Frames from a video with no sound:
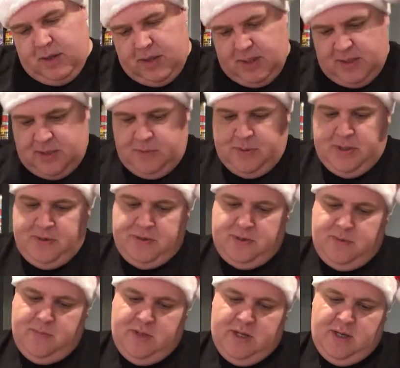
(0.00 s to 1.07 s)
this appears
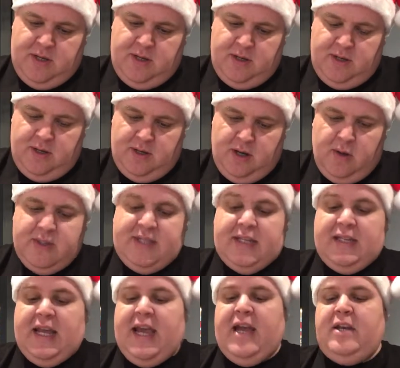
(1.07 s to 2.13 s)
to be, oh, it's a
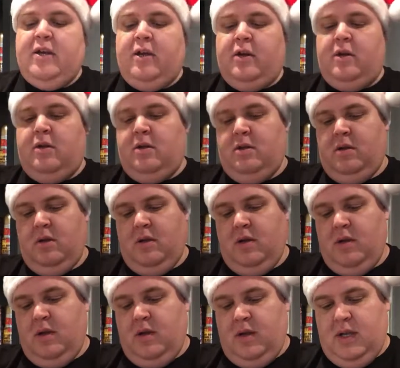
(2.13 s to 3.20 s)
lanyard.
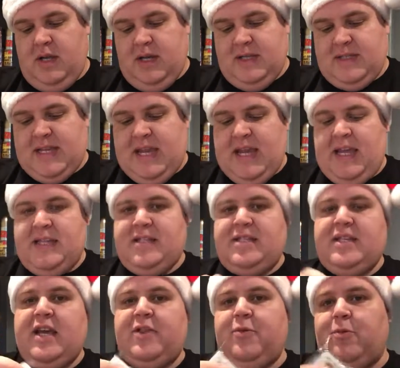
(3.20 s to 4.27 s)
It is a
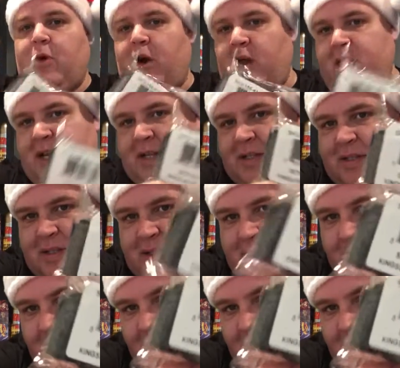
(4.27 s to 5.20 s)
Seth Rollins